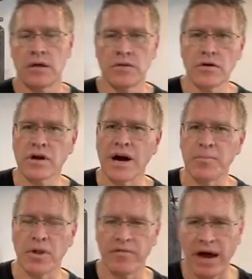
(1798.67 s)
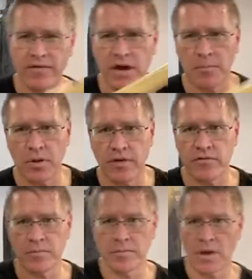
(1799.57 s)
There are a couple of, I have a couple of
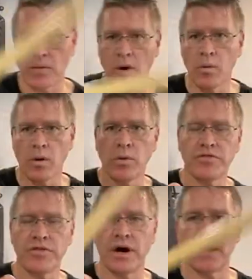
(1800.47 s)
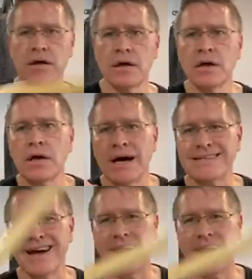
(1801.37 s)
them. I wrote one with uh, a